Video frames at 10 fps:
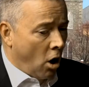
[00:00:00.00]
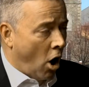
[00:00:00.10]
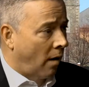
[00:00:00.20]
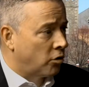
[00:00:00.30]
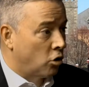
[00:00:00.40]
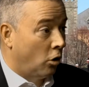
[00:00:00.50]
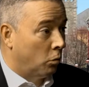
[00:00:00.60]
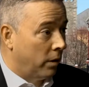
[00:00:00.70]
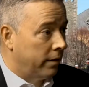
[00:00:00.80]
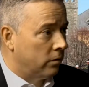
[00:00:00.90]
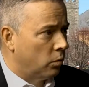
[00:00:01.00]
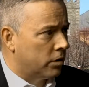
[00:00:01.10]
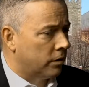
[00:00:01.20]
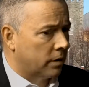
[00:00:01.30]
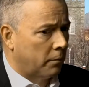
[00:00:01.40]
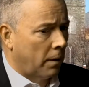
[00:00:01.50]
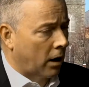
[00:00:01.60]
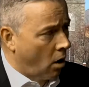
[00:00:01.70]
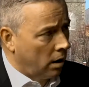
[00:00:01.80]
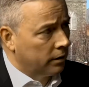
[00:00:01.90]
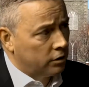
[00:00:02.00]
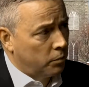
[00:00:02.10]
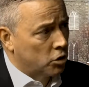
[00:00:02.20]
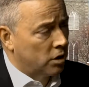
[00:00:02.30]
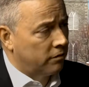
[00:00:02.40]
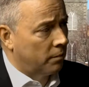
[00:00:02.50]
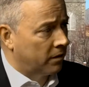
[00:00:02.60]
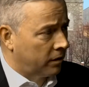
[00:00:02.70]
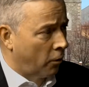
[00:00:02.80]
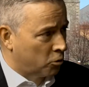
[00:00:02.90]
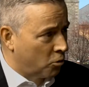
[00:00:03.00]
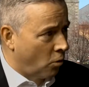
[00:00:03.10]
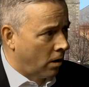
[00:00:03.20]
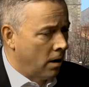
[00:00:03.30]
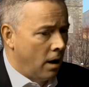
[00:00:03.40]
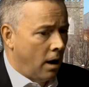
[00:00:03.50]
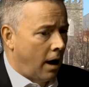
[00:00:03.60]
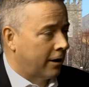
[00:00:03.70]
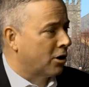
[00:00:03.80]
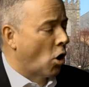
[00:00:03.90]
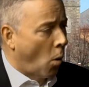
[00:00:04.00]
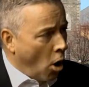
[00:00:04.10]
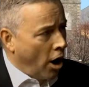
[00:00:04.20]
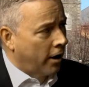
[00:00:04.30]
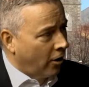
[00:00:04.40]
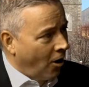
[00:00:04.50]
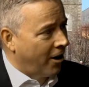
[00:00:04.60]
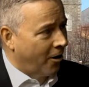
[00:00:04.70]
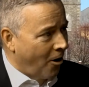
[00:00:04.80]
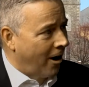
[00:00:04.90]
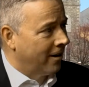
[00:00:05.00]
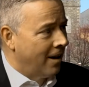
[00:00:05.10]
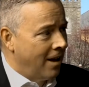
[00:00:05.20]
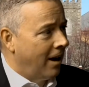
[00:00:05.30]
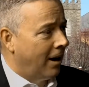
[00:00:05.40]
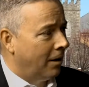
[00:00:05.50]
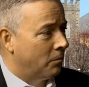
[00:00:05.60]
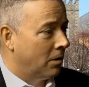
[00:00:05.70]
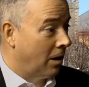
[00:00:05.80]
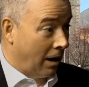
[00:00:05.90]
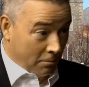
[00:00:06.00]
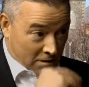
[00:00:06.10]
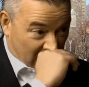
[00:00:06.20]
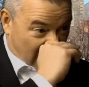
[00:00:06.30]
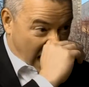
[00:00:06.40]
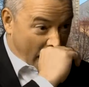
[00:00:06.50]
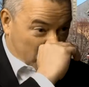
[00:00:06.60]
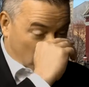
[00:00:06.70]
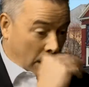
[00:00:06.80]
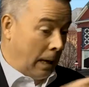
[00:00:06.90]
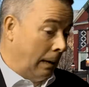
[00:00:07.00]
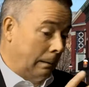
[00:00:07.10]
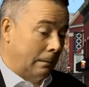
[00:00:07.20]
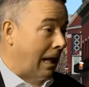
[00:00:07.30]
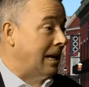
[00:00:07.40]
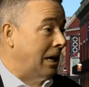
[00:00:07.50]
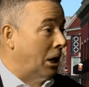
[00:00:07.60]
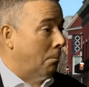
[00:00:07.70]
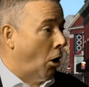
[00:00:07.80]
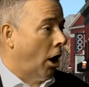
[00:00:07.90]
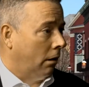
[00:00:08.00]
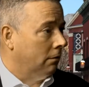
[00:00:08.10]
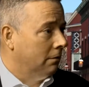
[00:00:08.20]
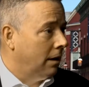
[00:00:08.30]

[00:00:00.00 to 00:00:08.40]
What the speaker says: Offshore wind, which is some of my colleagues pushing from the South Shore. I can go on and on and on. Really capture it in lightning in a bottle.